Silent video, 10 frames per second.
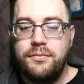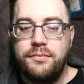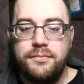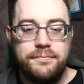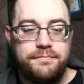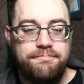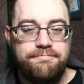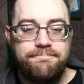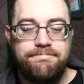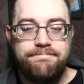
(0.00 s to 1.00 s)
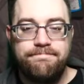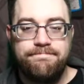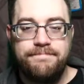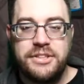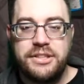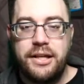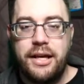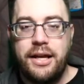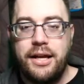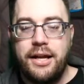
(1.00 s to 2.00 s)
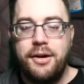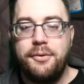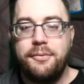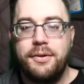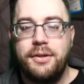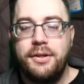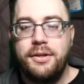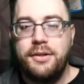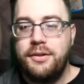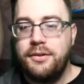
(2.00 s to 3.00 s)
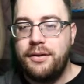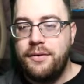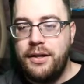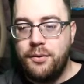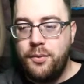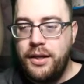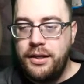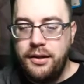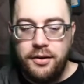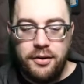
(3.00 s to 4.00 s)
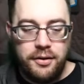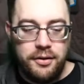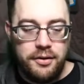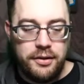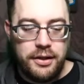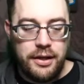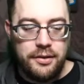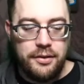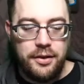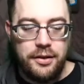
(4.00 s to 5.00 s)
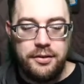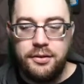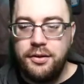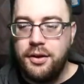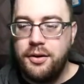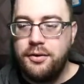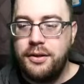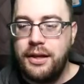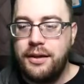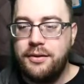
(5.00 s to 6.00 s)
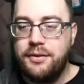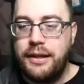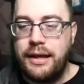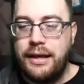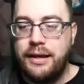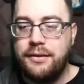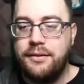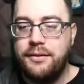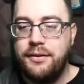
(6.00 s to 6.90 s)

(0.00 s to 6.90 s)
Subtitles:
Just kind of hanging out. Getting ready to win here. Yeah, no, you can't do that.